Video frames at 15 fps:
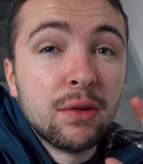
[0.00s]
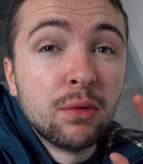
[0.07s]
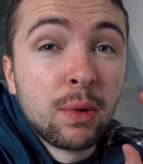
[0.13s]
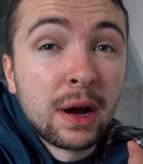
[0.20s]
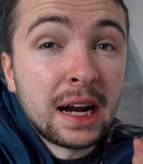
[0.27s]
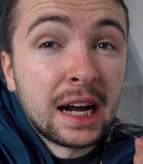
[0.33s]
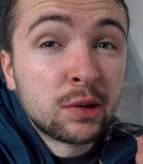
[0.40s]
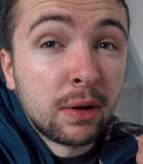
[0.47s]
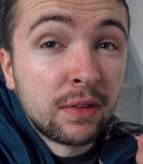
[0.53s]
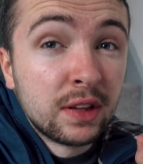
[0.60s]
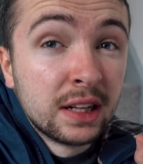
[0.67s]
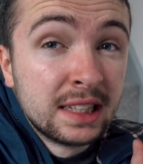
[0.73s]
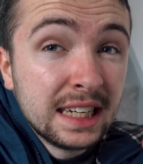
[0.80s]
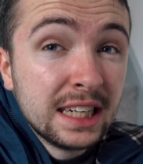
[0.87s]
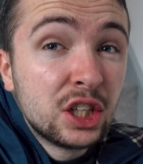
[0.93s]
Whereas with the
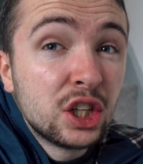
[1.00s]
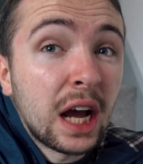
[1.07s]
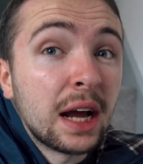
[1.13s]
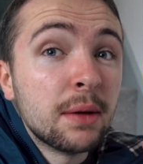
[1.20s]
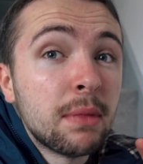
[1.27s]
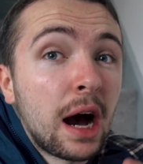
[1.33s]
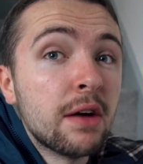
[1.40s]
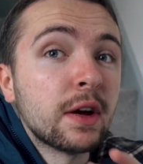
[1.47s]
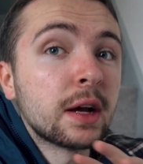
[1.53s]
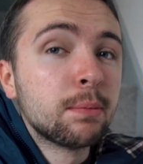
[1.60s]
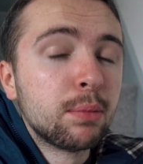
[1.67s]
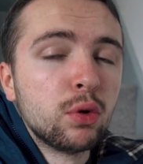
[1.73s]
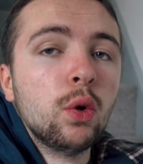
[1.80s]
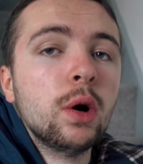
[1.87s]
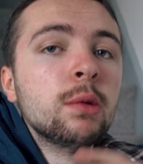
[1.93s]
DJI Mavic
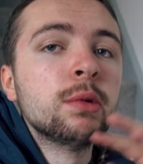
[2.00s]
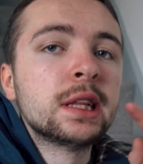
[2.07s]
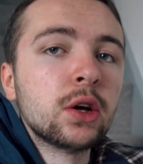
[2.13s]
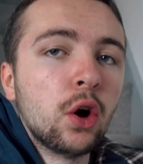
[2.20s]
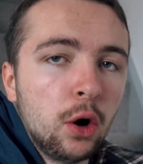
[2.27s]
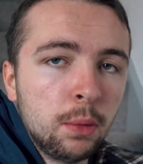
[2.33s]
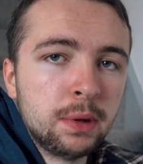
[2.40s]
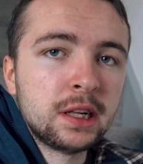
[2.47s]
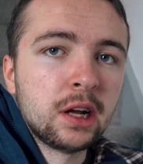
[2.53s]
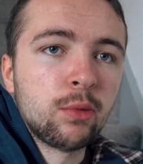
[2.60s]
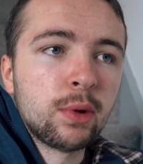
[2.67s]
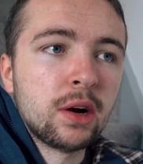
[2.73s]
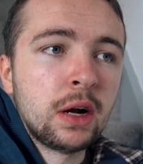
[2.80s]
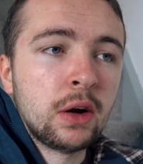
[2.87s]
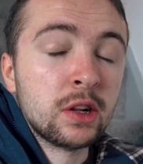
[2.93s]
Pro, it was the opposite
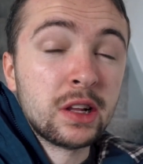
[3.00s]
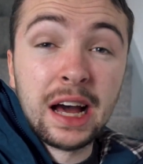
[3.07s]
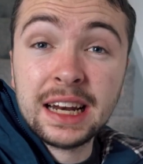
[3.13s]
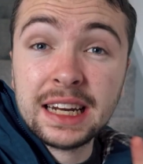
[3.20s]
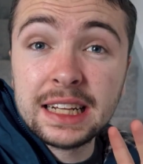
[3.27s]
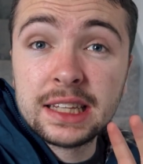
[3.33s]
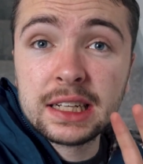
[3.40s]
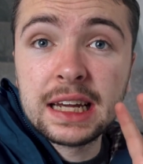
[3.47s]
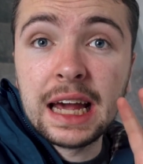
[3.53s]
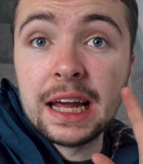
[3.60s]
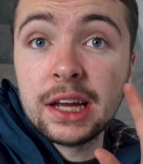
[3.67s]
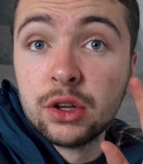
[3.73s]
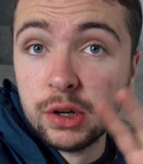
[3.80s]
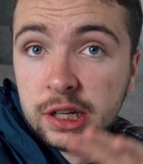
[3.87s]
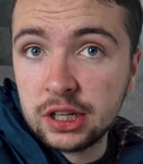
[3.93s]
way around. So I need to
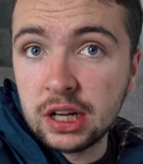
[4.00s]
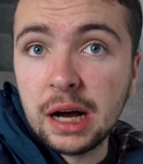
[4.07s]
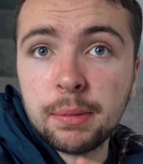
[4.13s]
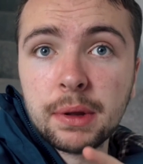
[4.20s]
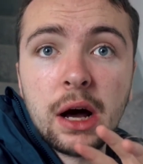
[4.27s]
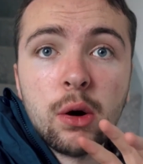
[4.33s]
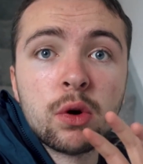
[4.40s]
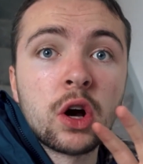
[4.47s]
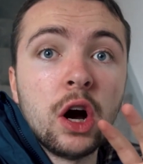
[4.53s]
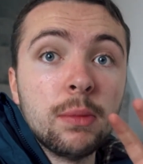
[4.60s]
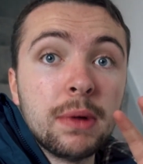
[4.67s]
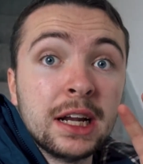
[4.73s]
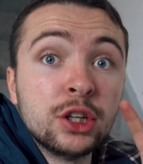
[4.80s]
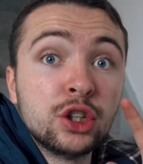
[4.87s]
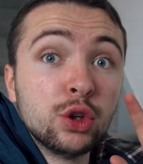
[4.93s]
get used to that, but that will come
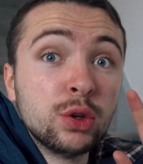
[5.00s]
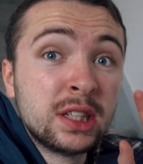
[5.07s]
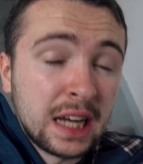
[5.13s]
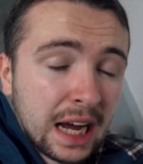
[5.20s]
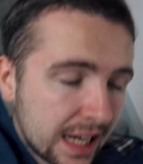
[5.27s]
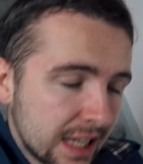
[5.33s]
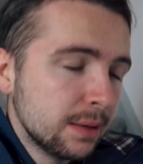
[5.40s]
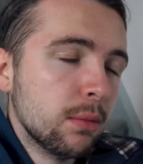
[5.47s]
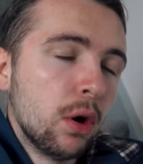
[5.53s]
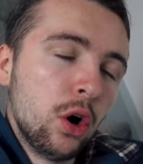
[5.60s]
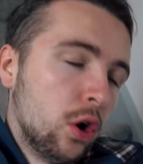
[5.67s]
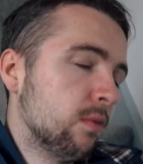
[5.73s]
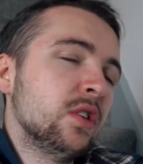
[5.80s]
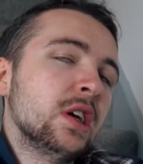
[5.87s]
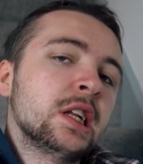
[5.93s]
in due time,
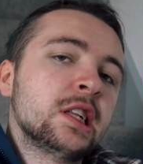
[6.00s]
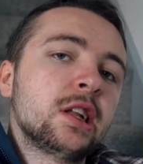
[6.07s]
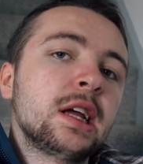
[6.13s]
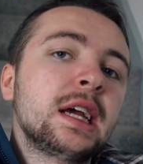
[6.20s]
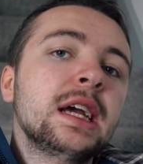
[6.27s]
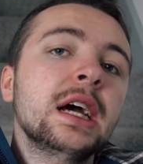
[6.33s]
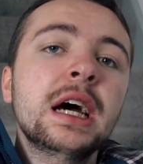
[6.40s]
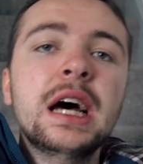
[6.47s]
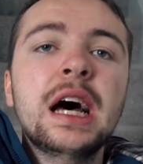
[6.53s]
obviously.